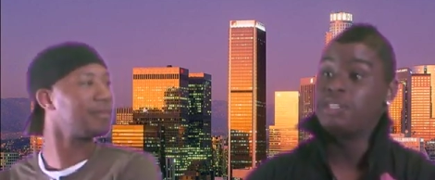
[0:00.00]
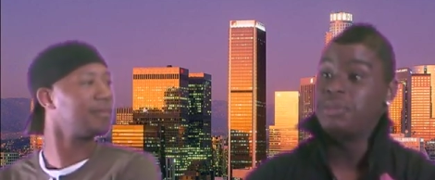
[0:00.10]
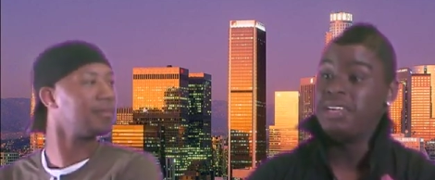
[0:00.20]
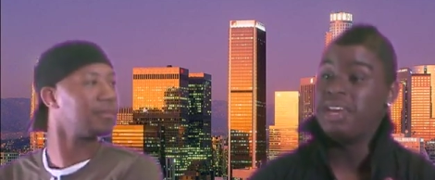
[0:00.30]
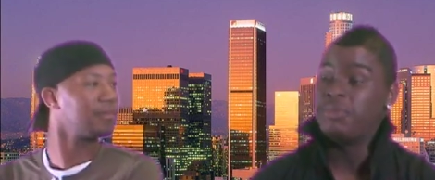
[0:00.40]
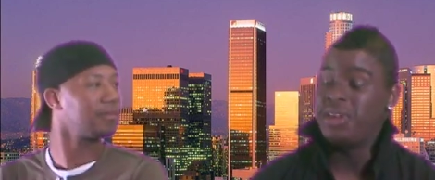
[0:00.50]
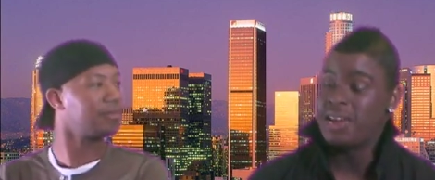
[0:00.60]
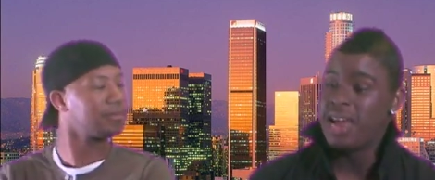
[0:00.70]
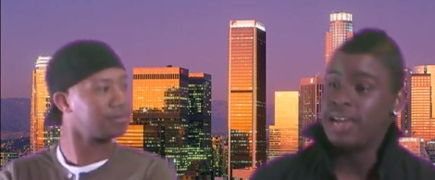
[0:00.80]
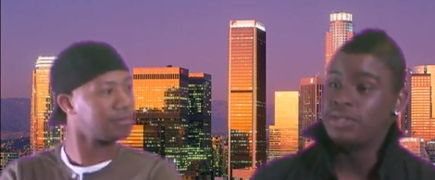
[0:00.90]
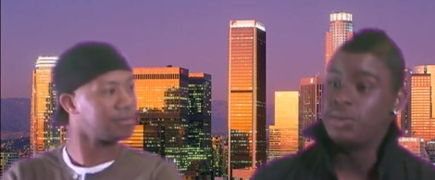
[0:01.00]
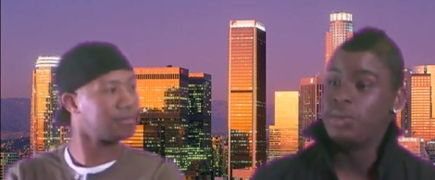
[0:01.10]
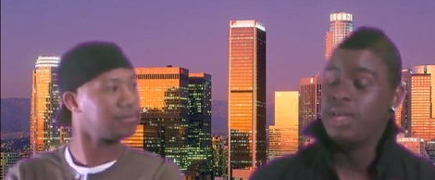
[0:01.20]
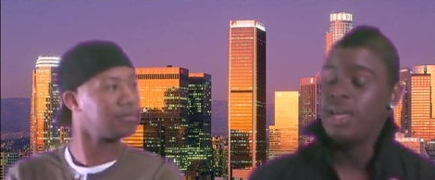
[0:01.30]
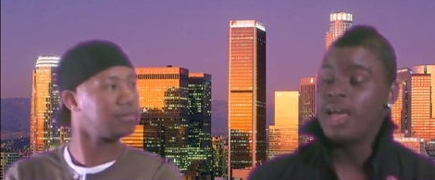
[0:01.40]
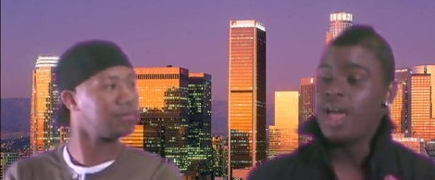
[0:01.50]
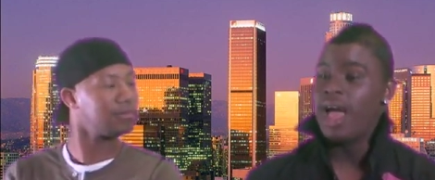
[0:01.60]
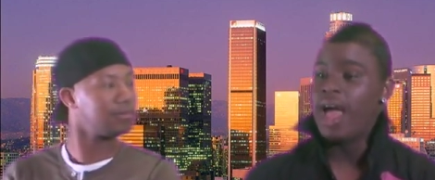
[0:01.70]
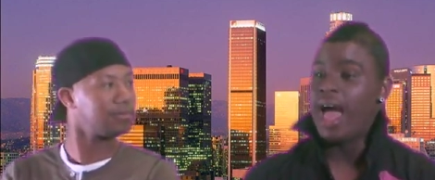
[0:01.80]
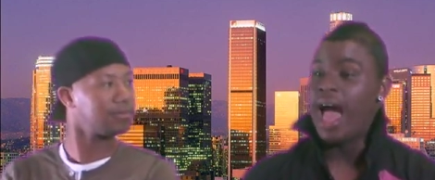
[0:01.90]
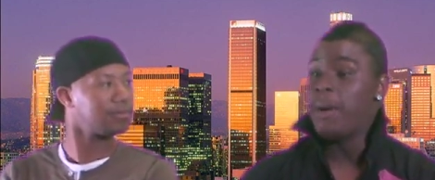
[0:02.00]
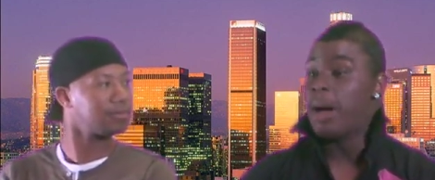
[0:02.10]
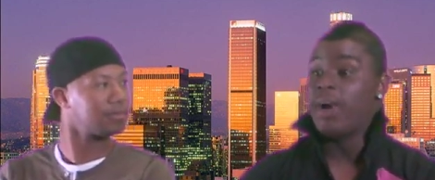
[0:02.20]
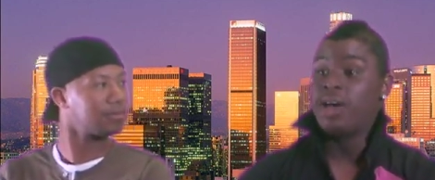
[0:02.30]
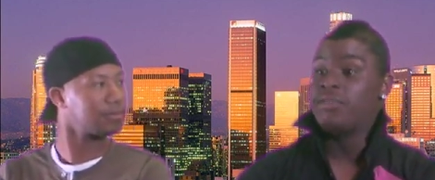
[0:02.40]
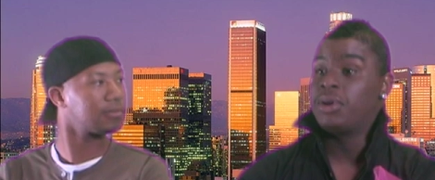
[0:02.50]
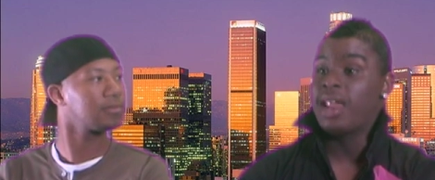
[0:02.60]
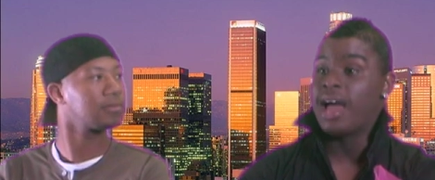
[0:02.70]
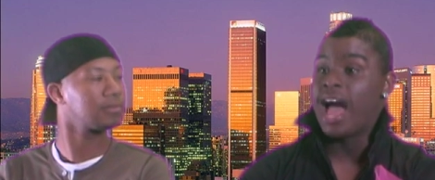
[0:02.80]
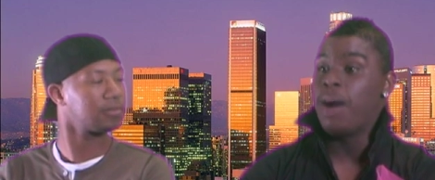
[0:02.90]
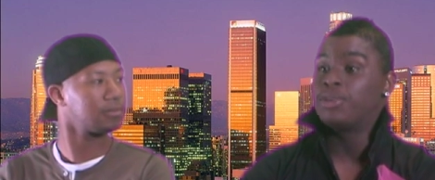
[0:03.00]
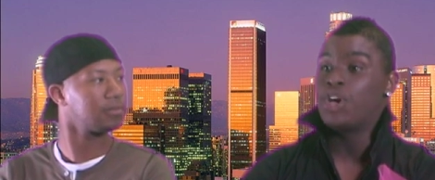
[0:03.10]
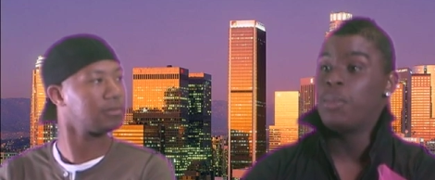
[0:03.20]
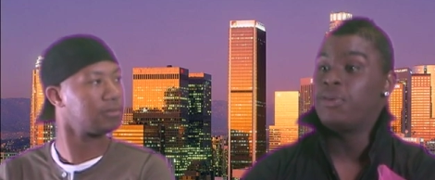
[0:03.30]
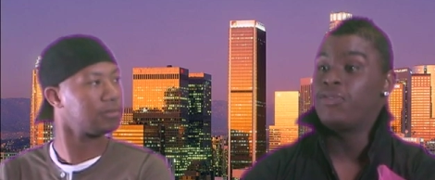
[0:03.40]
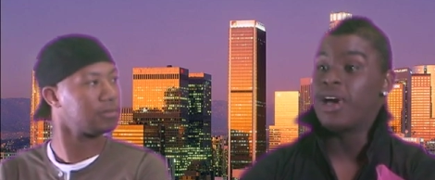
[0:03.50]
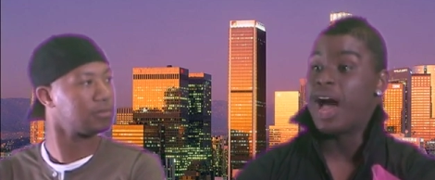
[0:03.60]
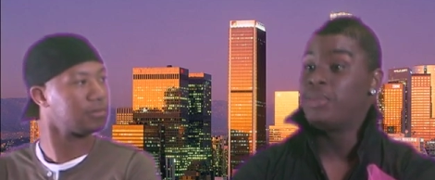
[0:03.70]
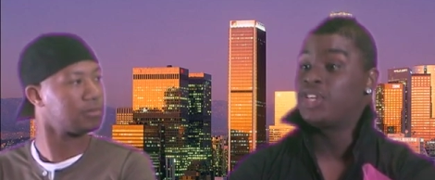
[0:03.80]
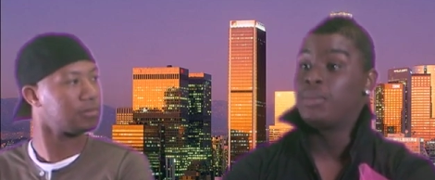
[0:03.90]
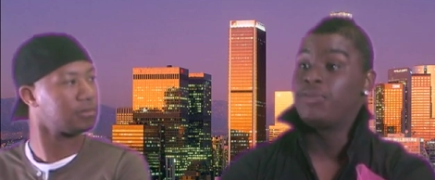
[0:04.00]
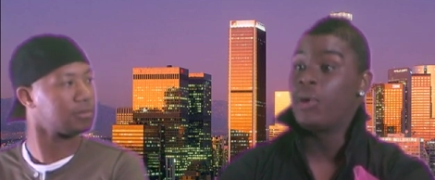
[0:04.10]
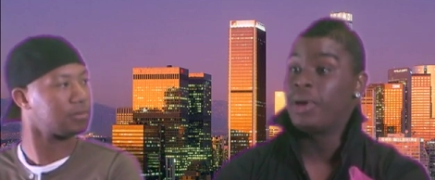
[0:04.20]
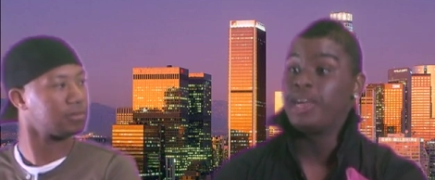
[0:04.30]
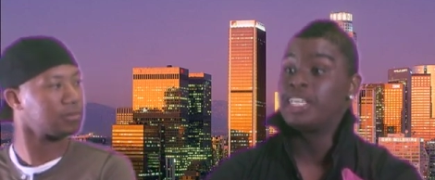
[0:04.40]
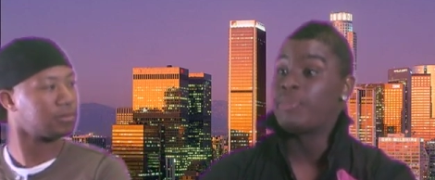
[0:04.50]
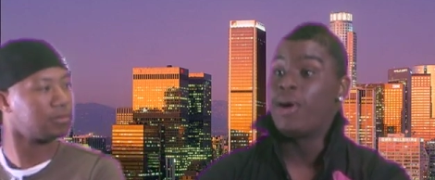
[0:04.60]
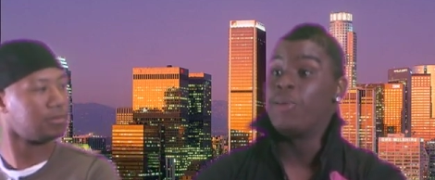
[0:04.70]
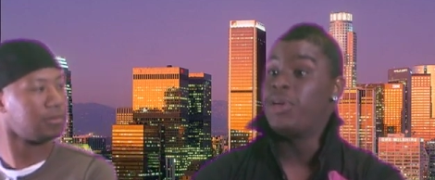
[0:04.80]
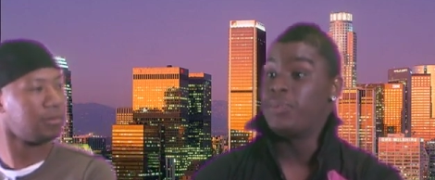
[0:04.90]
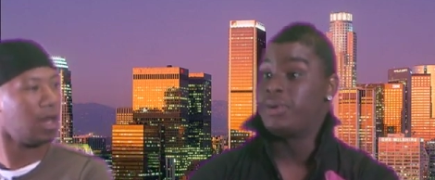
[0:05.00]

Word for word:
Speaker 1: me being in high school. I, am not even gonna lie. I was homophobic. I was homophobic against my own people.